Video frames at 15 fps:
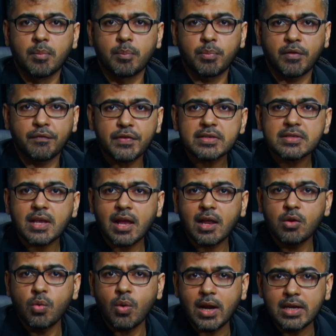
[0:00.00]
Professor
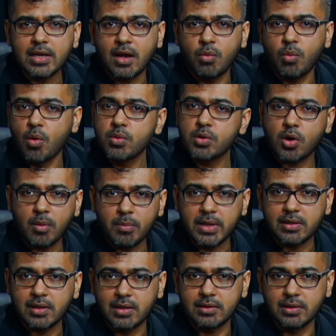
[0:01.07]
Aluwalia won't
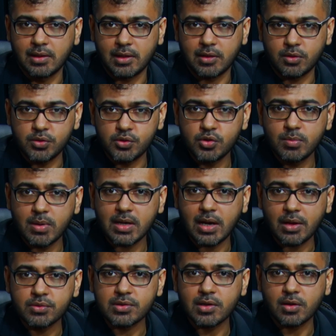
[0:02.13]
comment until the Consumer
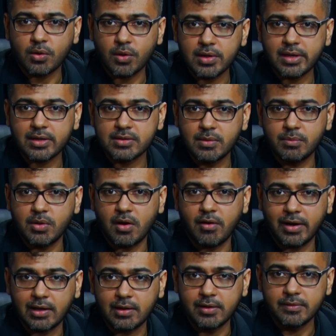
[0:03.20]
Council contacts him
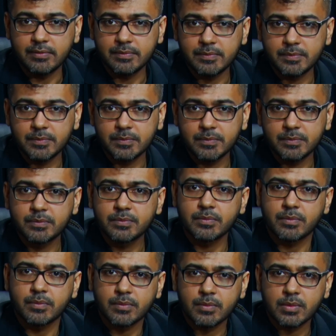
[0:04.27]
directly.
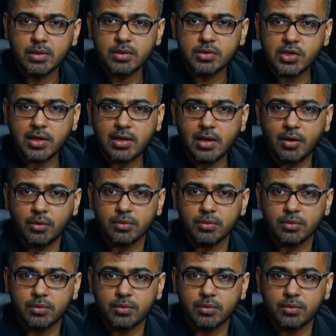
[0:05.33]
Check it out.